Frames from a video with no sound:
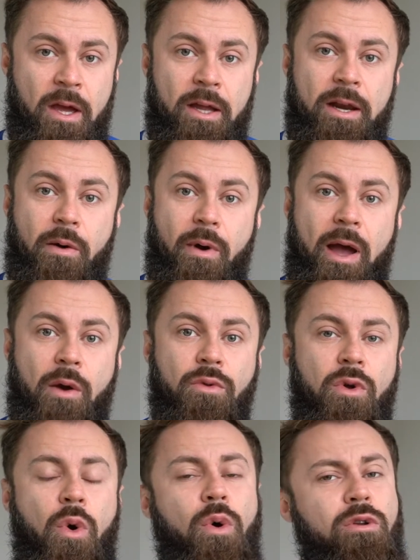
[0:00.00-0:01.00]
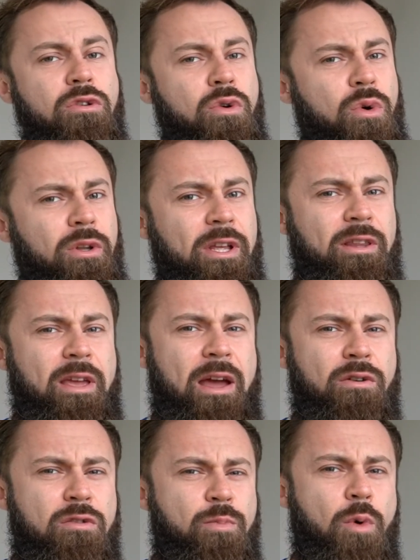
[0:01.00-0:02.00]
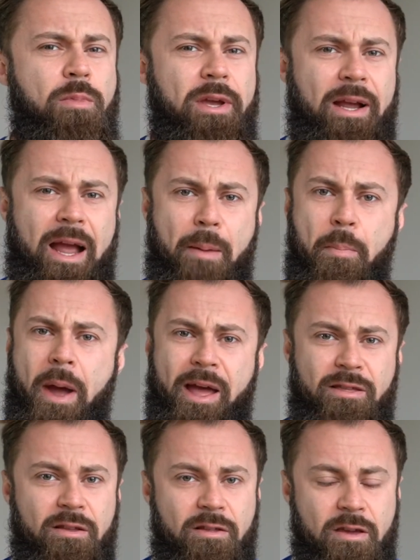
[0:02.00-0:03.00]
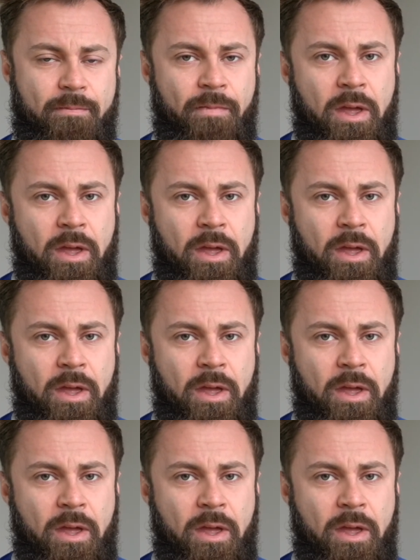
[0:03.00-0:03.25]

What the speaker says: Now, I would also call that callus probably a capacity.